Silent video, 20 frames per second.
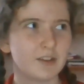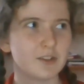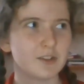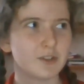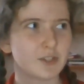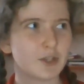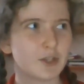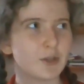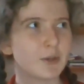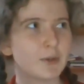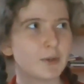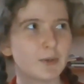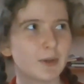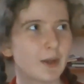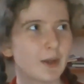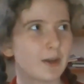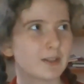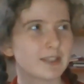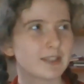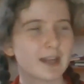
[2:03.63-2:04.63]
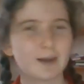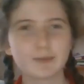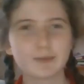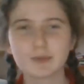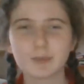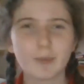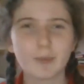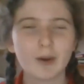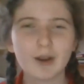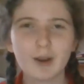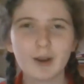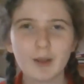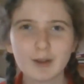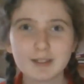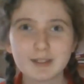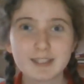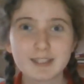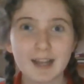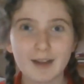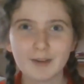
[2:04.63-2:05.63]
1
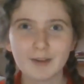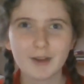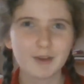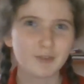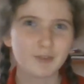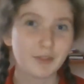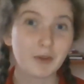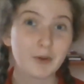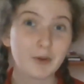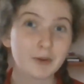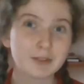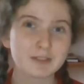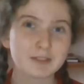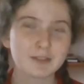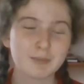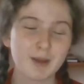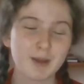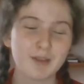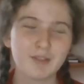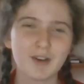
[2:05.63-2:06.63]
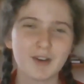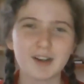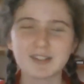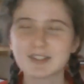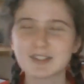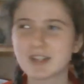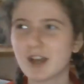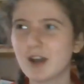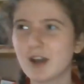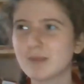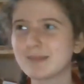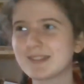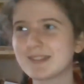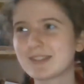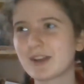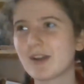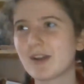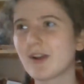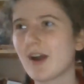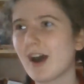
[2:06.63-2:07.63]
lockdown over the course of my first term,
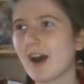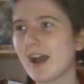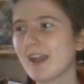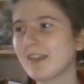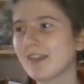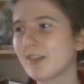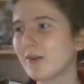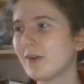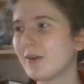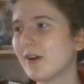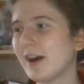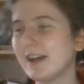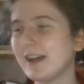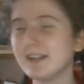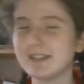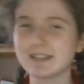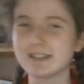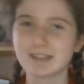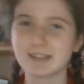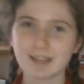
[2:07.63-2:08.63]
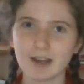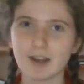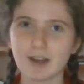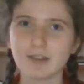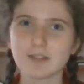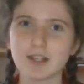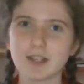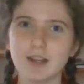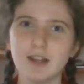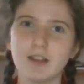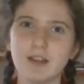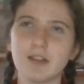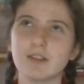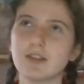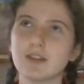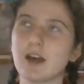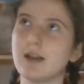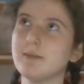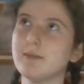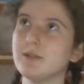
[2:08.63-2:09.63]
so I thought I deserved the
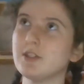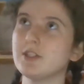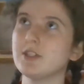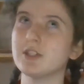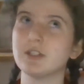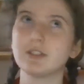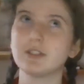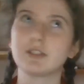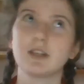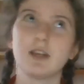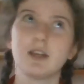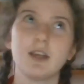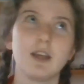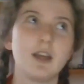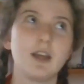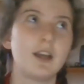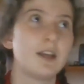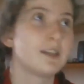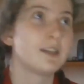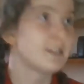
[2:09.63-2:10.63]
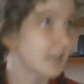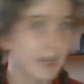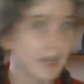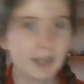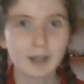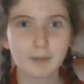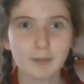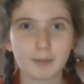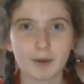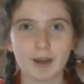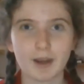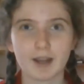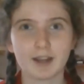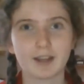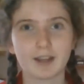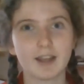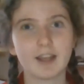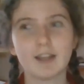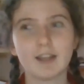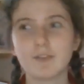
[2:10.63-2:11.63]
time to just take a
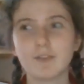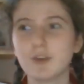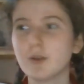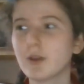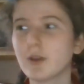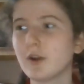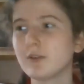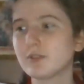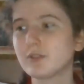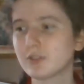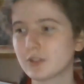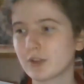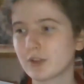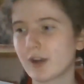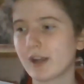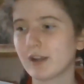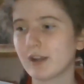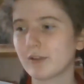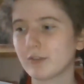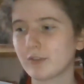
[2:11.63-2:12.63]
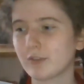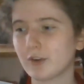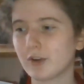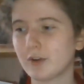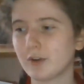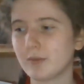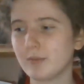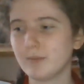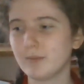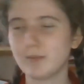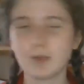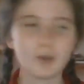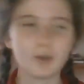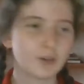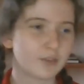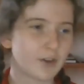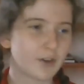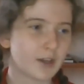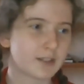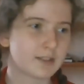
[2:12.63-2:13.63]
break. If you go straight from
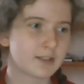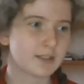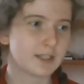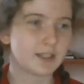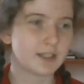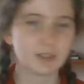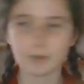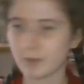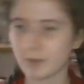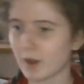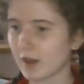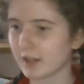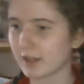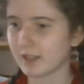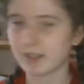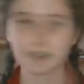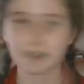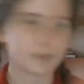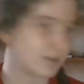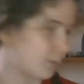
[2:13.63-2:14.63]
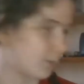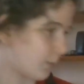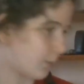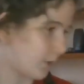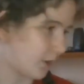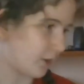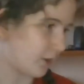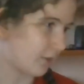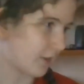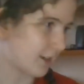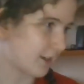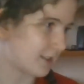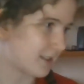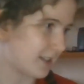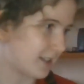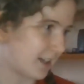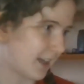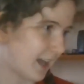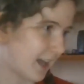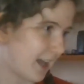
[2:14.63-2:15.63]
university to working to university
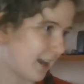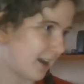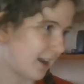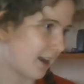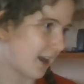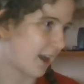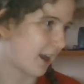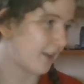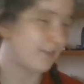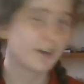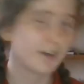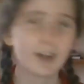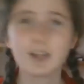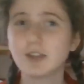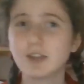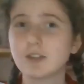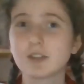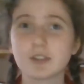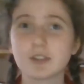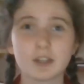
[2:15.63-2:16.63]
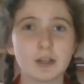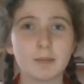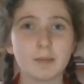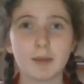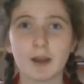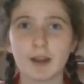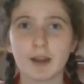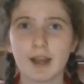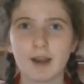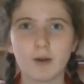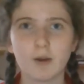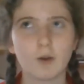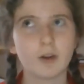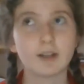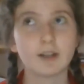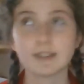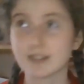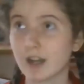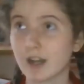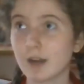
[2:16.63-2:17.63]
again, I feel like you're just going to burn out, or at
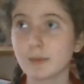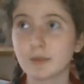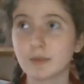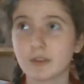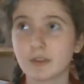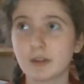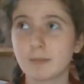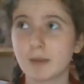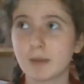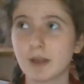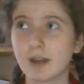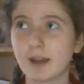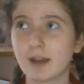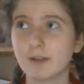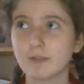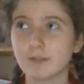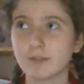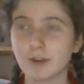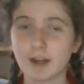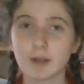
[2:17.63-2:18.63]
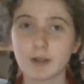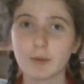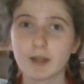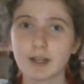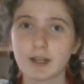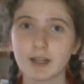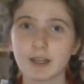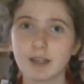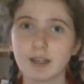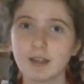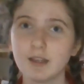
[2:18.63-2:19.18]
least I was going to burn out very quickly.